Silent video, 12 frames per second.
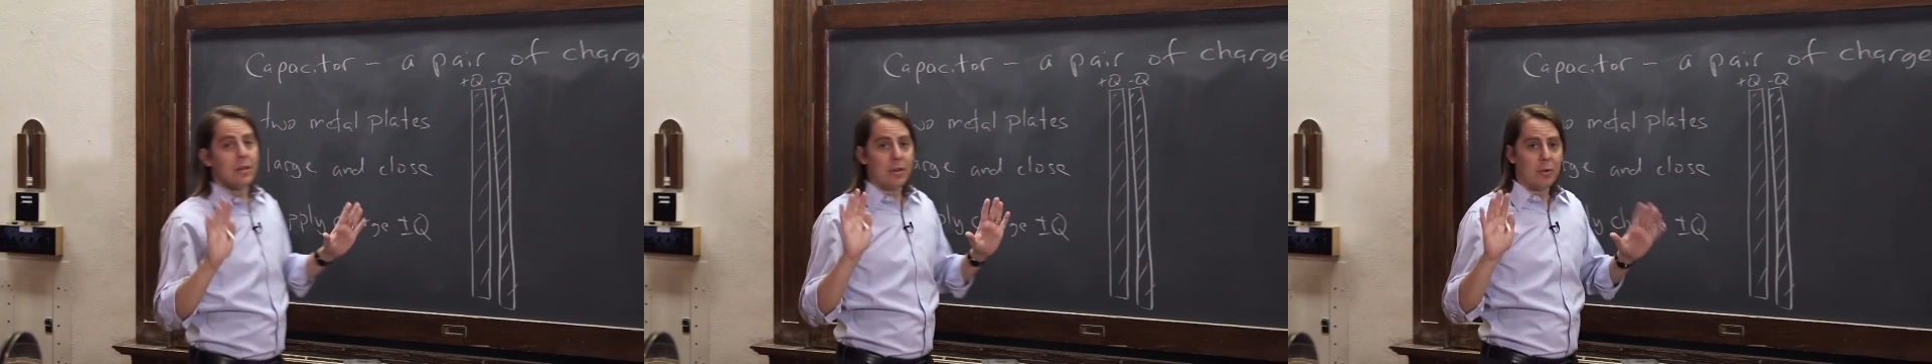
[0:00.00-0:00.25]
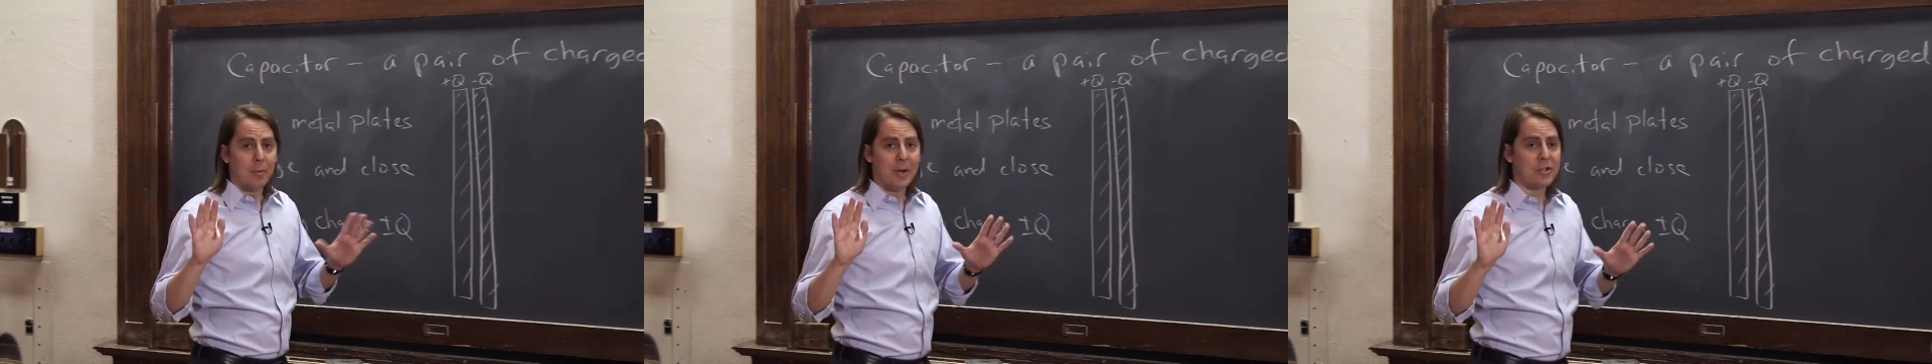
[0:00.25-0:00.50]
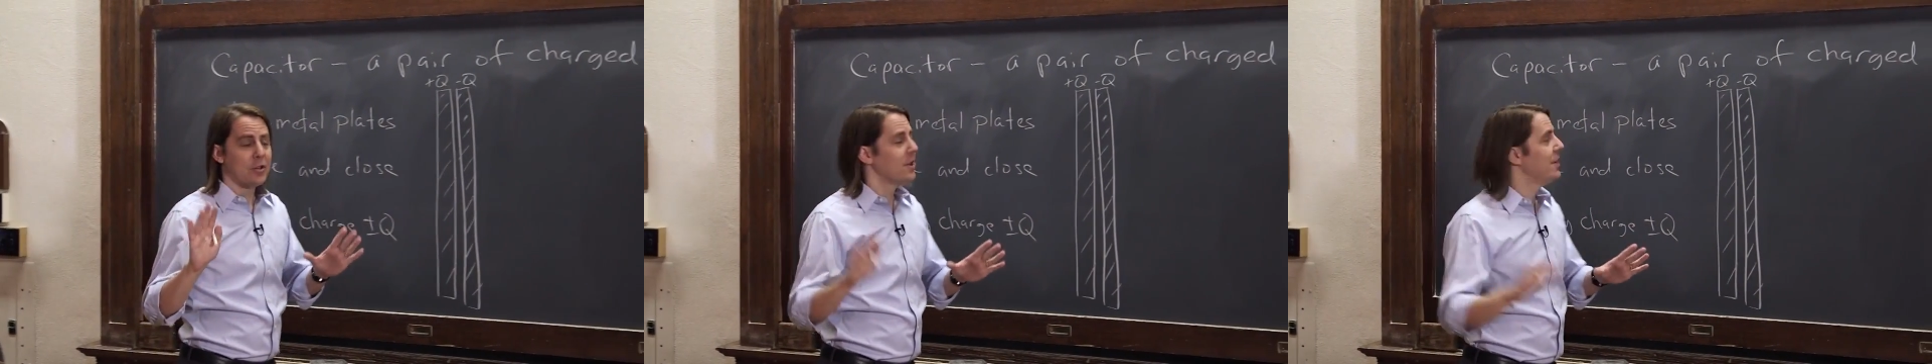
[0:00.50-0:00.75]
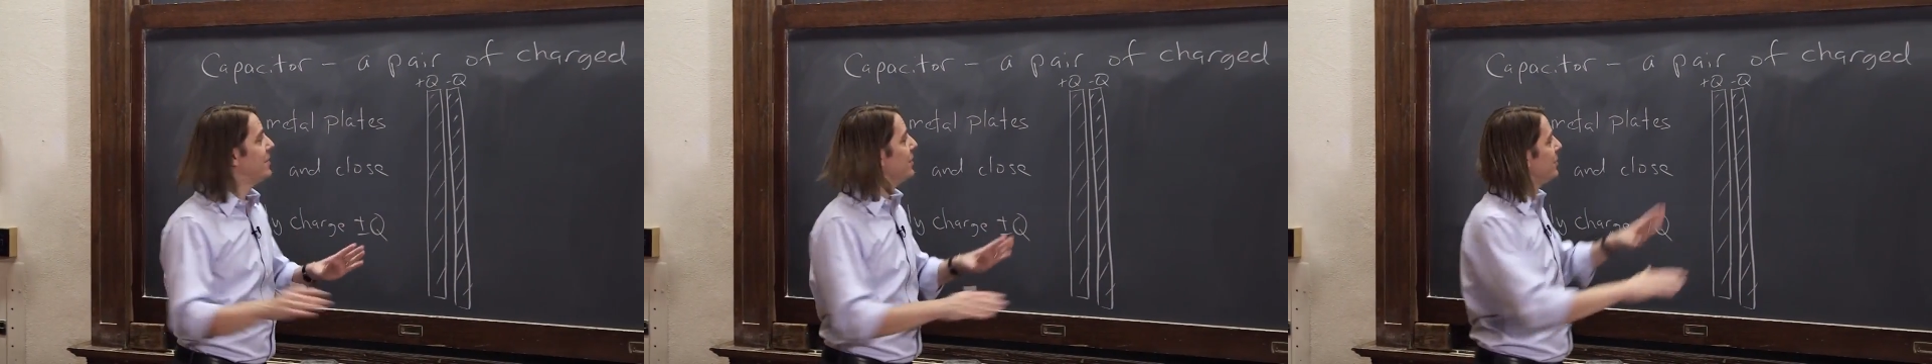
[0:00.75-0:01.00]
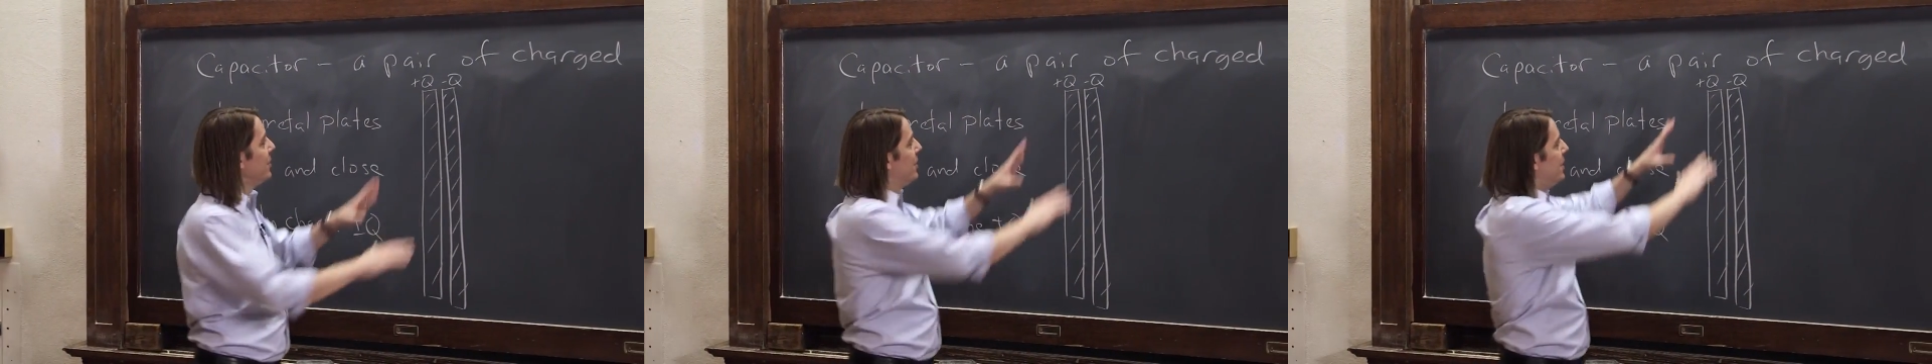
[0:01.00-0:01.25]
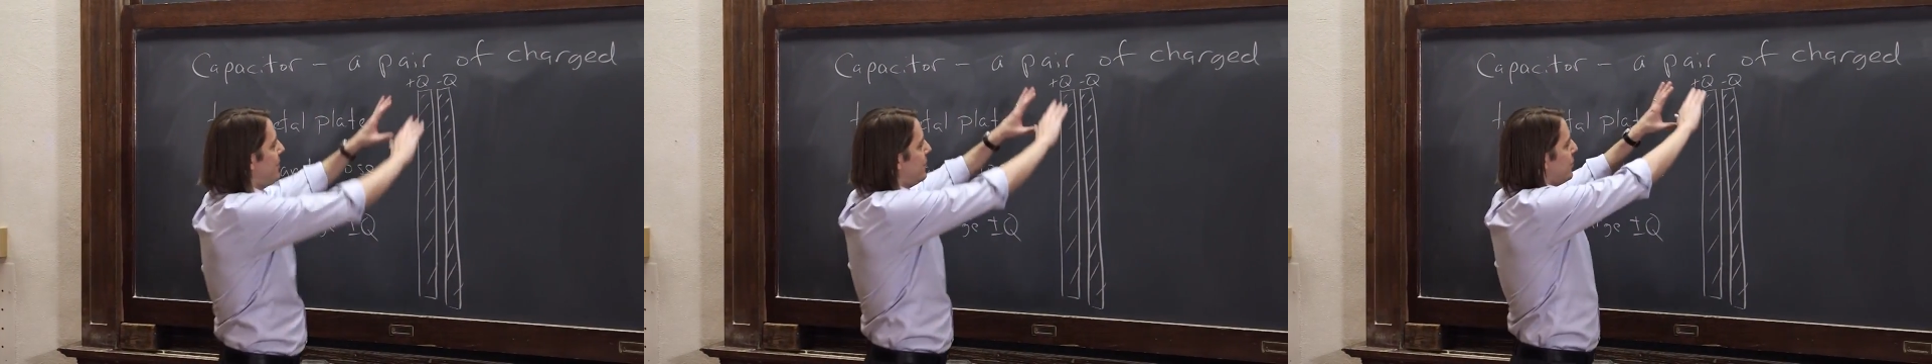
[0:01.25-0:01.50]
want to make sure you get this.
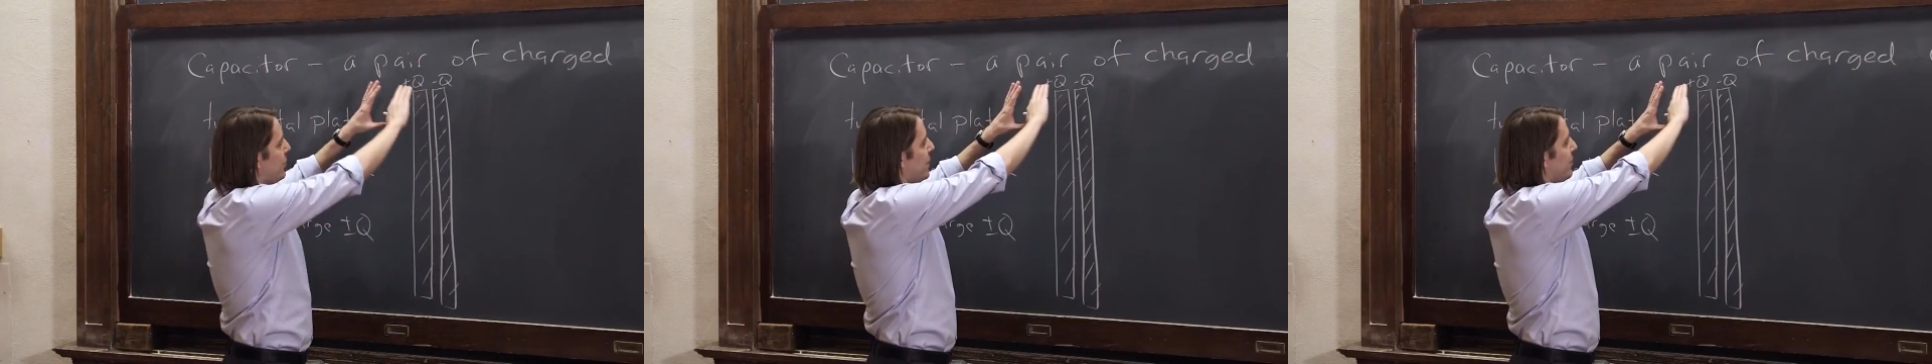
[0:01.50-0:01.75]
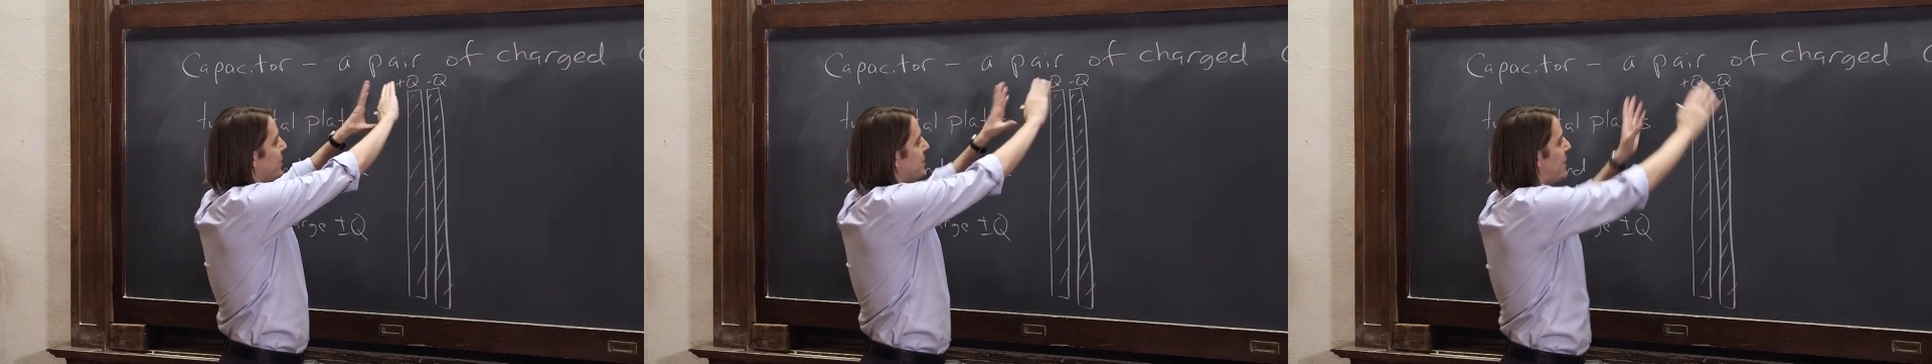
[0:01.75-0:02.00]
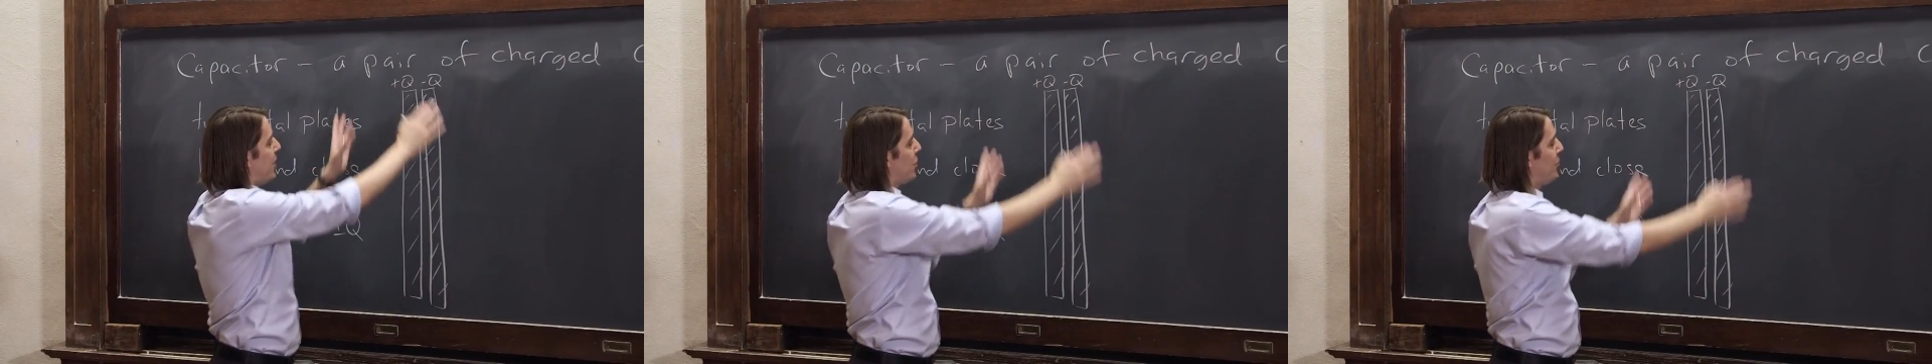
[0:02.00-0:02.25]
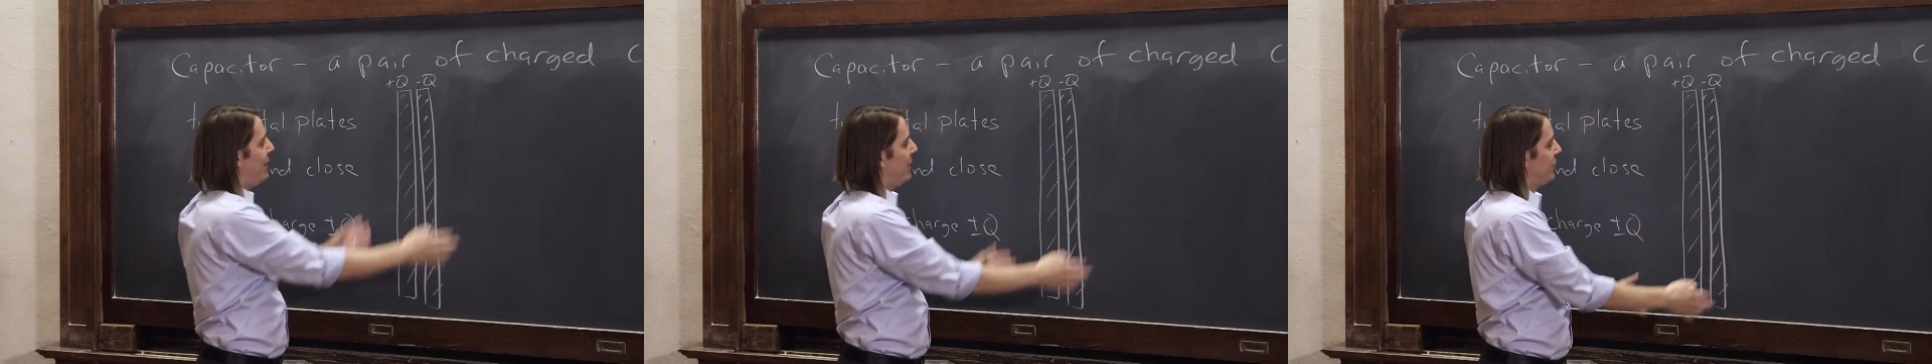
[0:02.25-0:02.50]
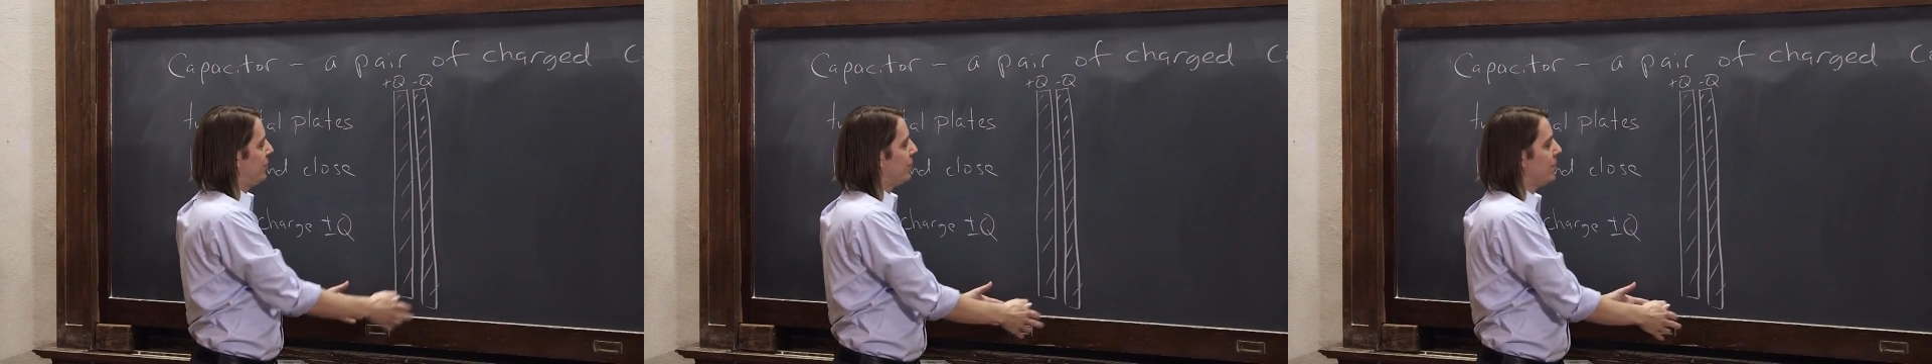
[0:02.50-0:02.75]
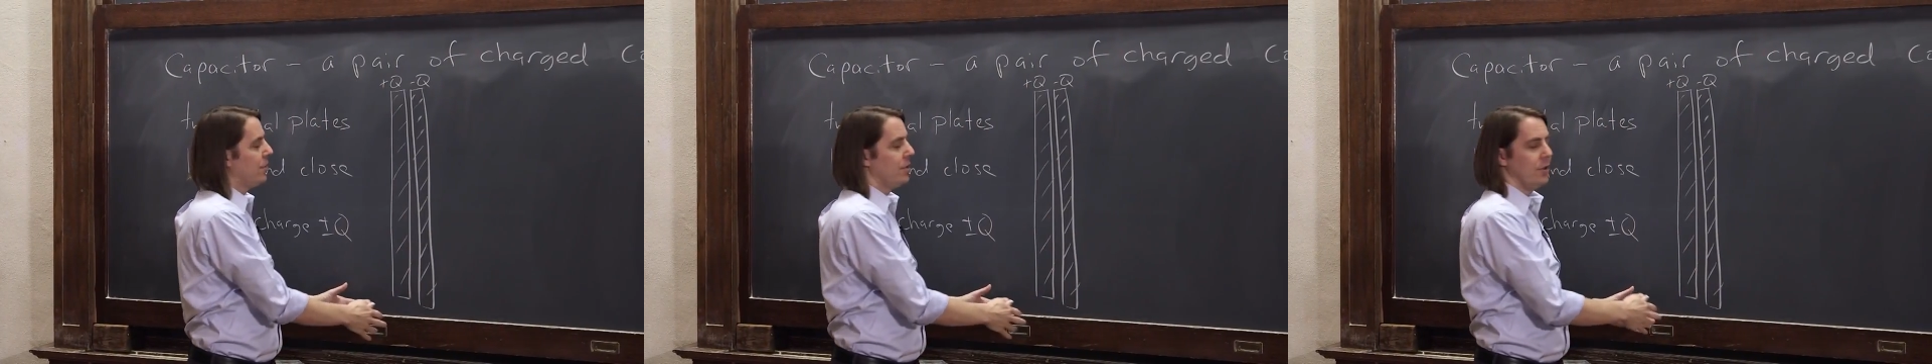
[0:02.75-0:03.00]
If you think of the entire
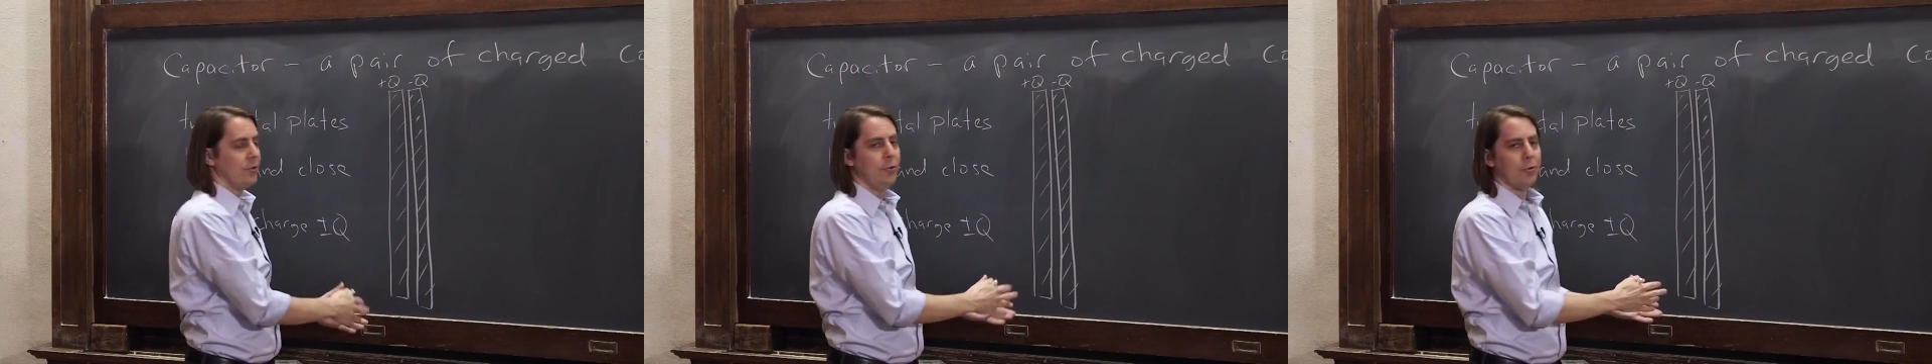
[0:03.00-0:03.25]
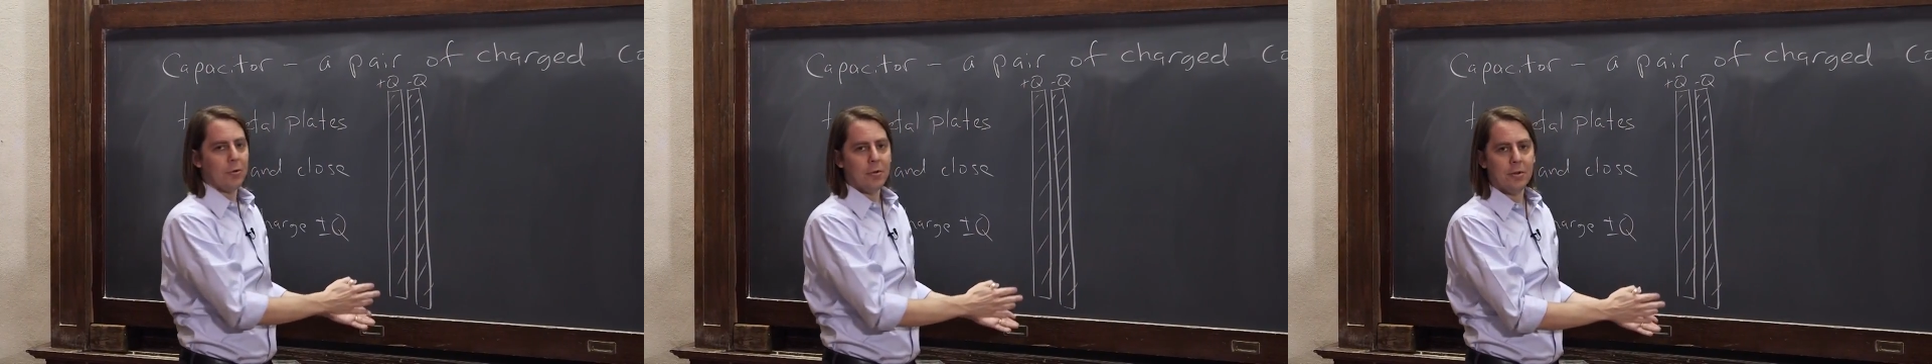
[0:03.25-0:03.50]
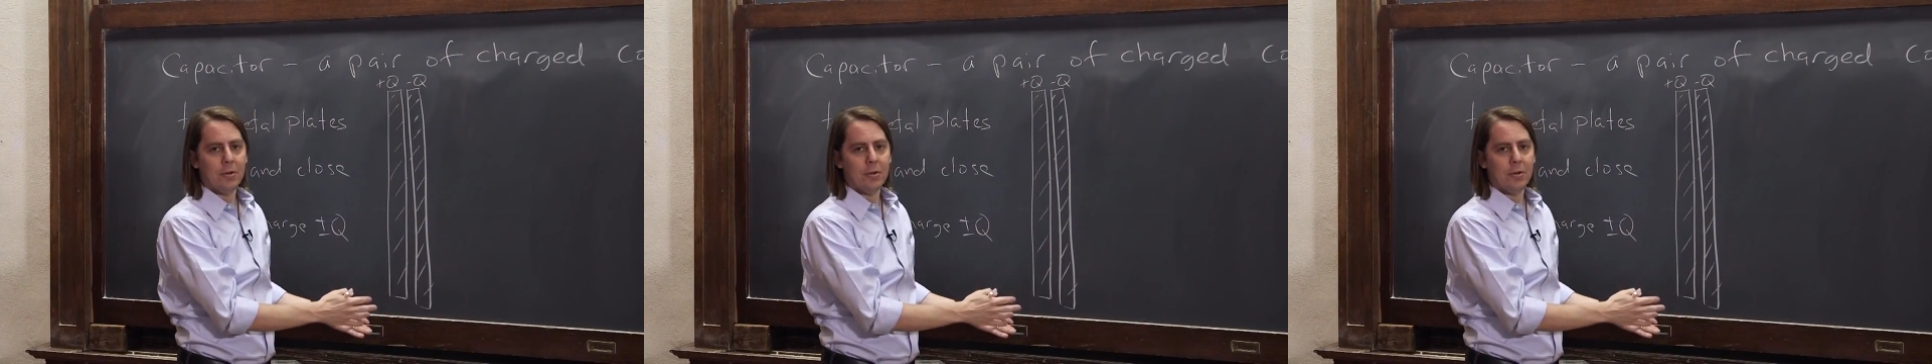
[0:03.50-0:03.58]
capacitor, it's neutral.